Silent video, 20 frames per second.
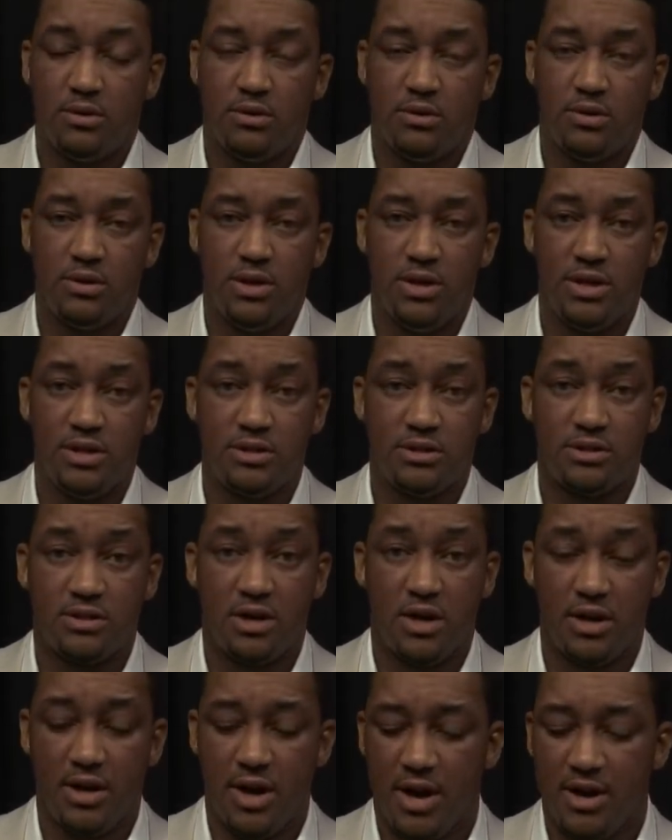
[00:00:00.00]
is
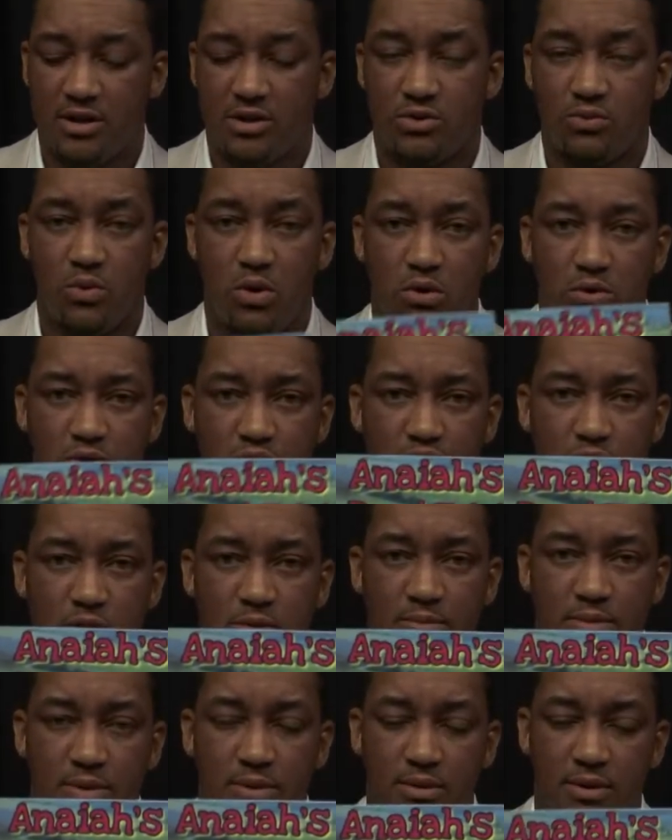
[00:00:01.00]
Anaya's Road
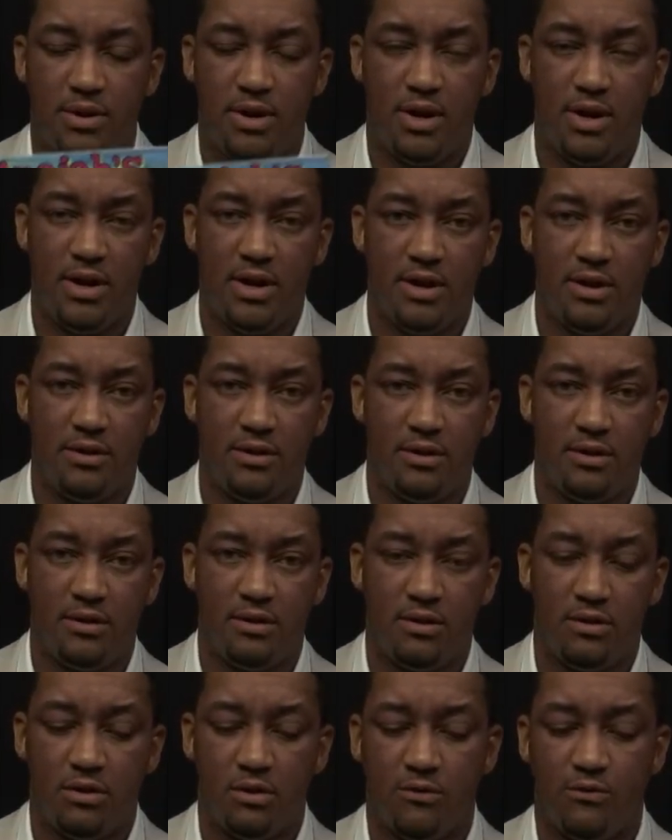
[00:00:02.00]
Trip, and
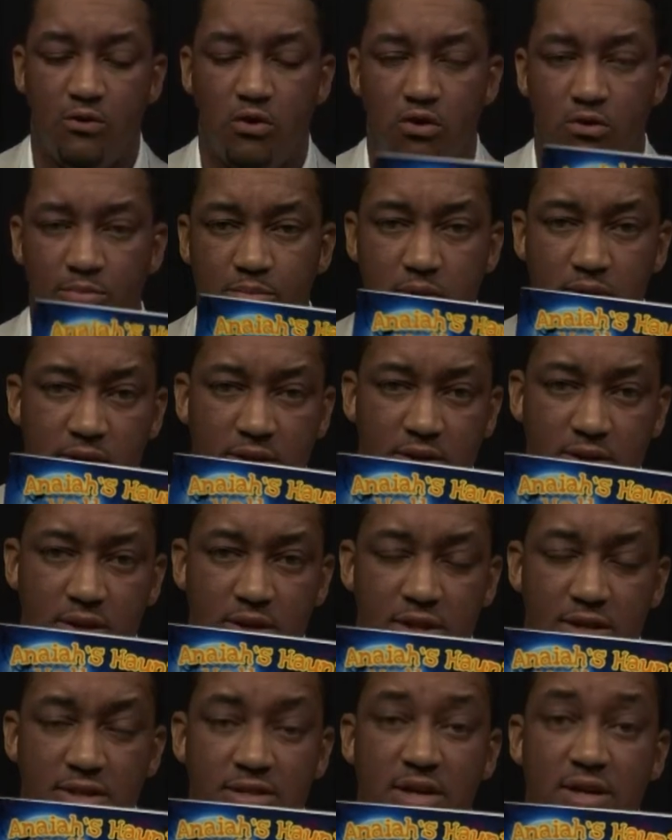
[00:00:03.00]
the fourth book
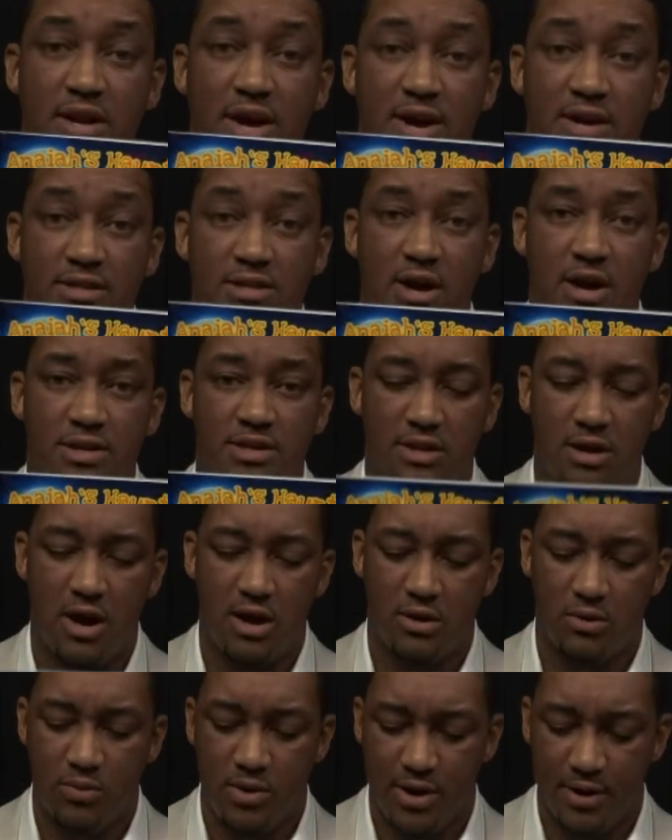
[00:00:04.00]
is Anaya's Haunted
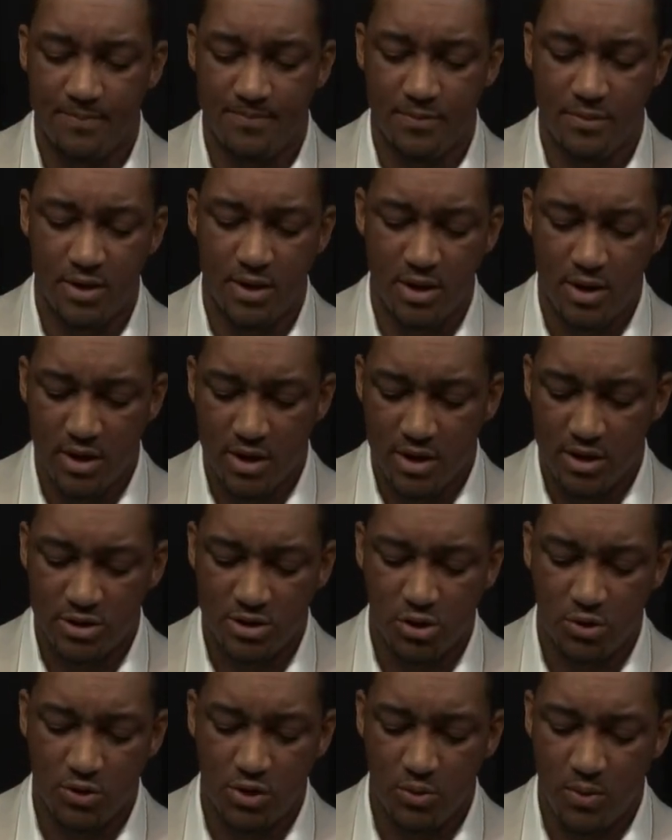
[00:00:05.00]
Halloween.
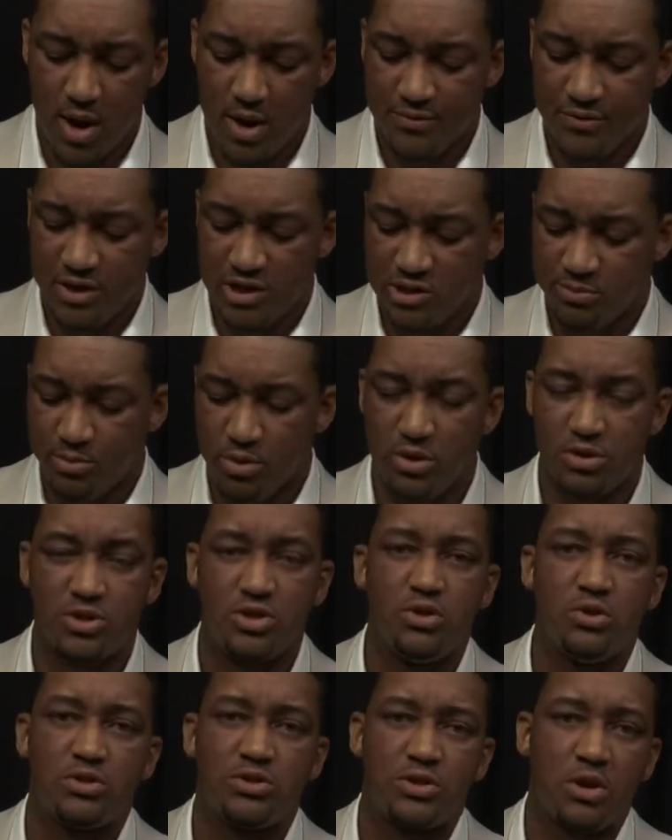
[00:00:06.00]
So throughout these books,
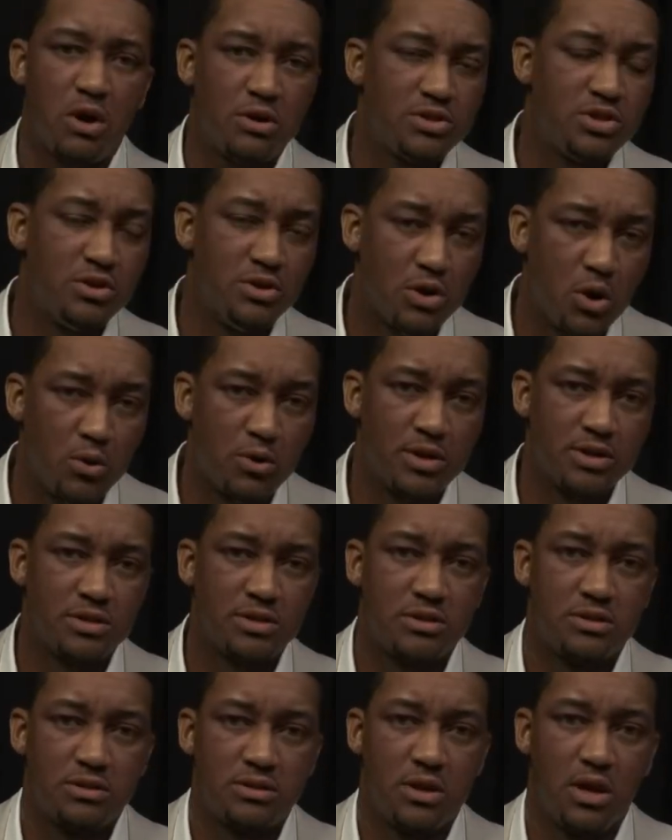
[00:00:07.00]
you'll start to
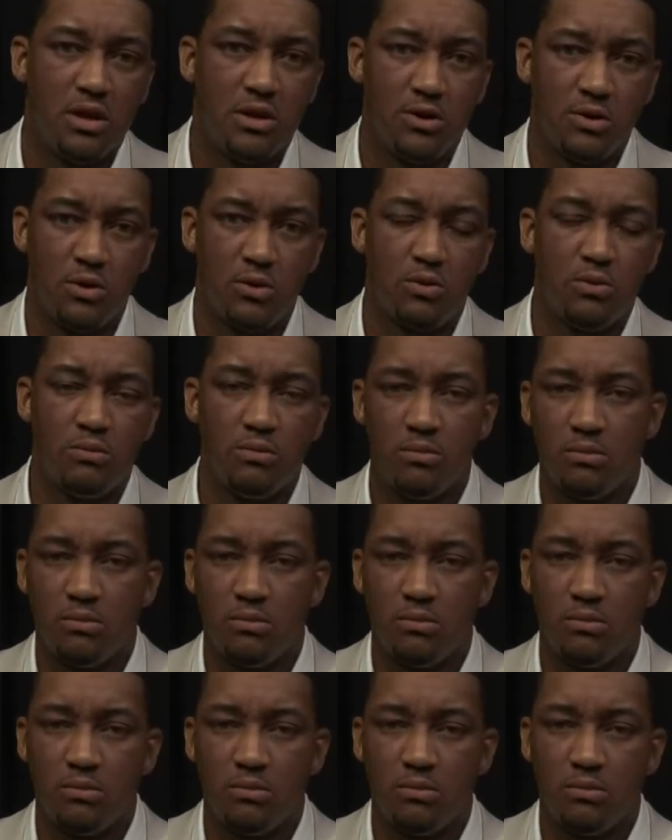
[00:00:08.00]
notice a little